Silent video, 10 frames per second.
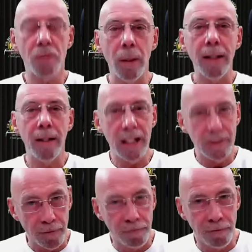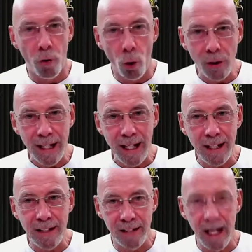been in this for 4
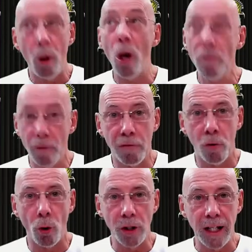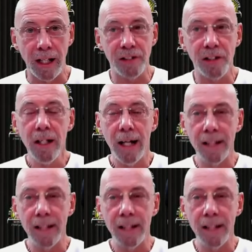years now, over 4 years,